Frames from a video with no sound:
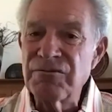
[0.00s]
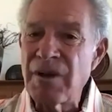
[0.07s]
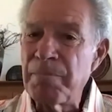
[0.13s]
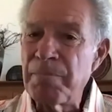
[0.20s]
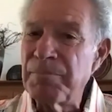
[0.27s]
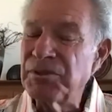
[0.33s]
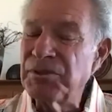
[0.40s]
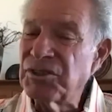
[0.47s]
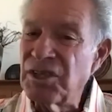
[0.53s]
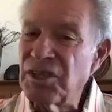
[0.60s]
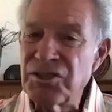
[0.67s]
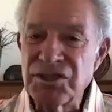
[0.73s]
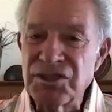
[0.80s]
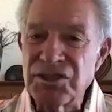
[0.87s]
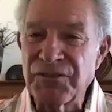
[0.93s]
It becomes
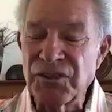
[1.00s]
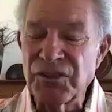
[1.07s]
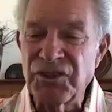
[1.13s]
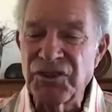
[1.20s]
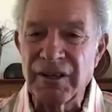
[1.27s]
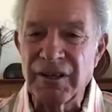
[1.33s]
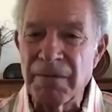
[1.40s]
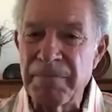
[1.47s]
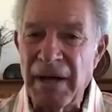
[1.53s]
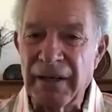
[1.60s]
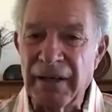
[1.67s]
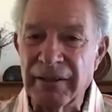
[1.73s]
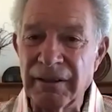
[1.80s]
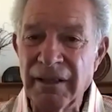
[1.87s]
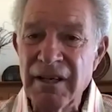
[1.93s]
second nature. You don't even have to think
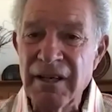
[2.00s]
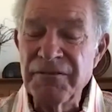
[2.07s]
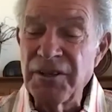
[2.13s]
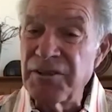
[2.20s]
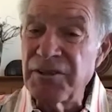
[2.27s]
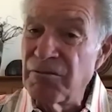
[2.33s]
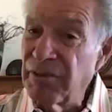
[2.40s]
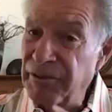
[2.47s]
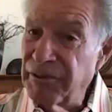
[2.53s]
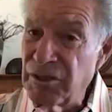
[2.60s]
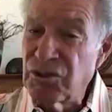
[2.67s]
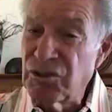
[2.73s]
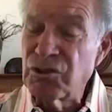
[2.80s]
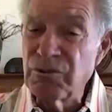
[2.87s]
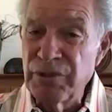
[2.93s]
about it. Then you really
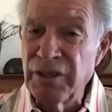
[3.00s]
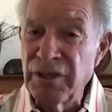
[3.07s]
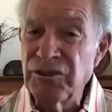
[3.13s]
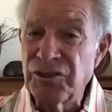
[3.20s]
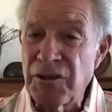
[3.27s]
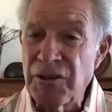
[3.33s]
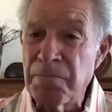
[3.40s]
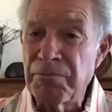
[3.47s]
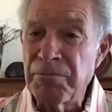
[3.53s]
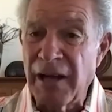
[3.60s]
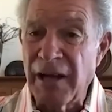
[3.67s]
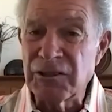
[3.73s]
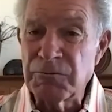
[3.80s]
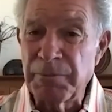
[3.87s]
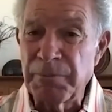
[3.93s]
tune into your prospect.